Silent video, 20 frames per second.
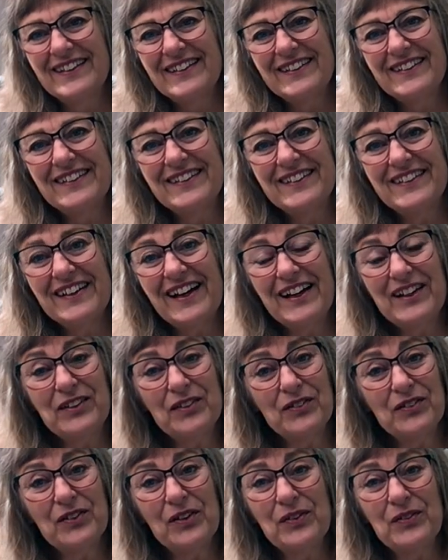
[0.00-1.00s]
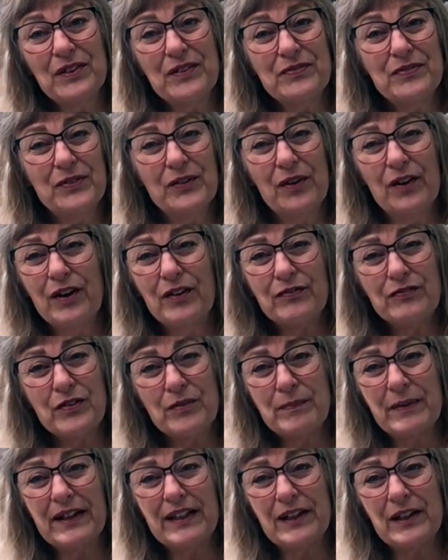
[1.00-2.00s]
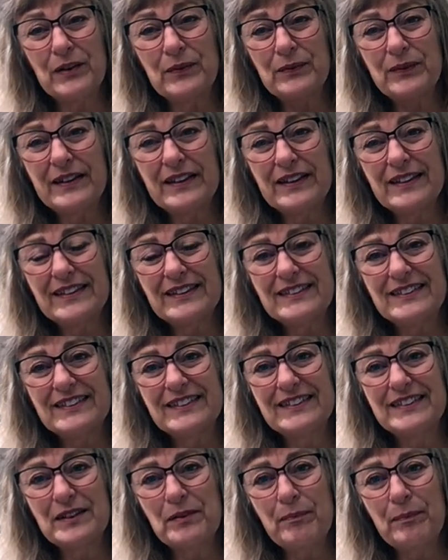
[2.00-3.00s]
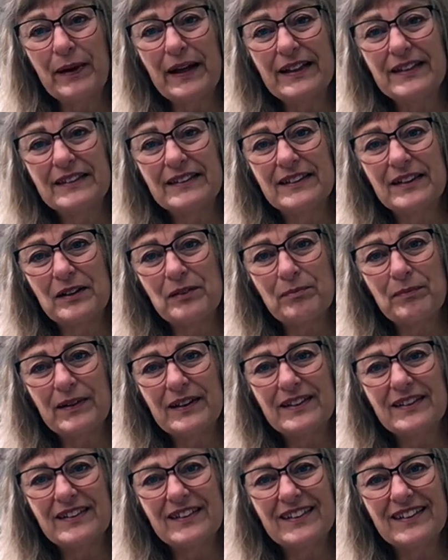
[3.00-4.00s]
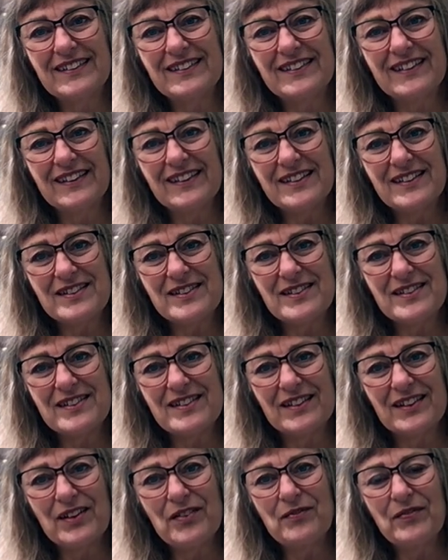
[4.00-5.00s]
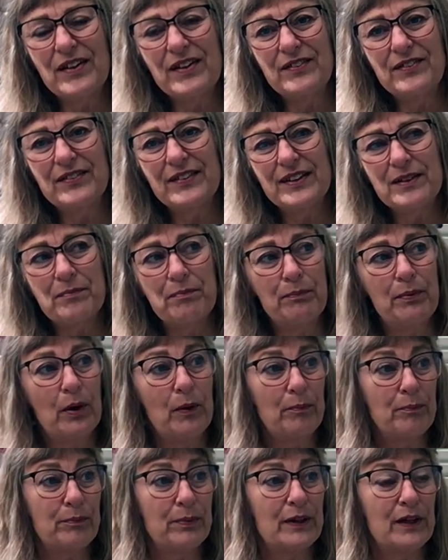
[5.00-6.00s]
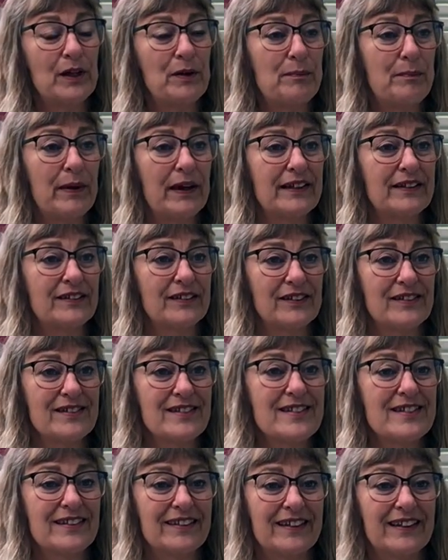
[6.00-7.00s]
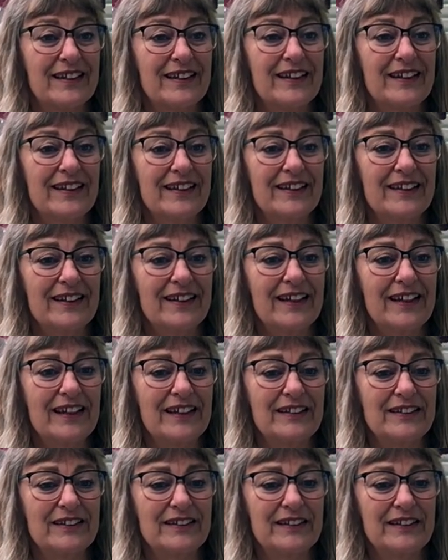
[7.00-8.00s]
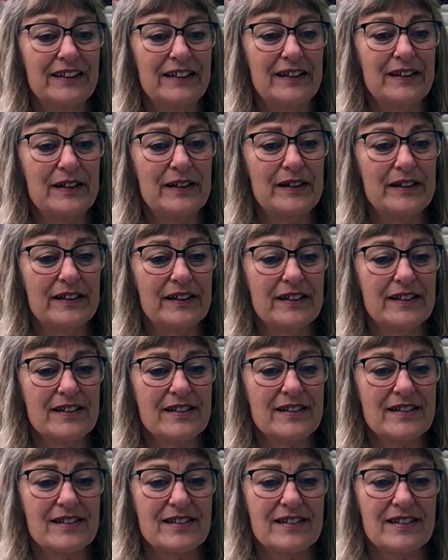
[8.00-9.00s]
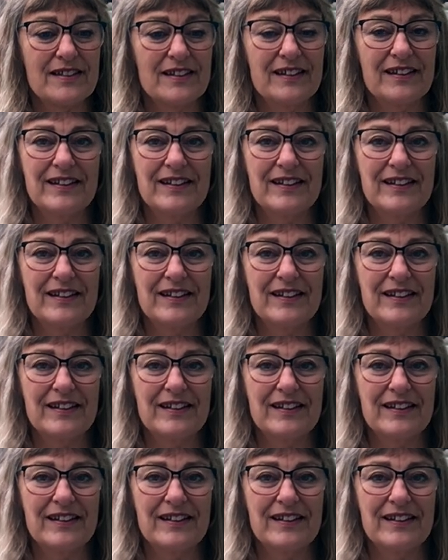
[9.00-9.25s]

I don't know if you are familiar with this pattern, but it's a very popular pattern still, and it's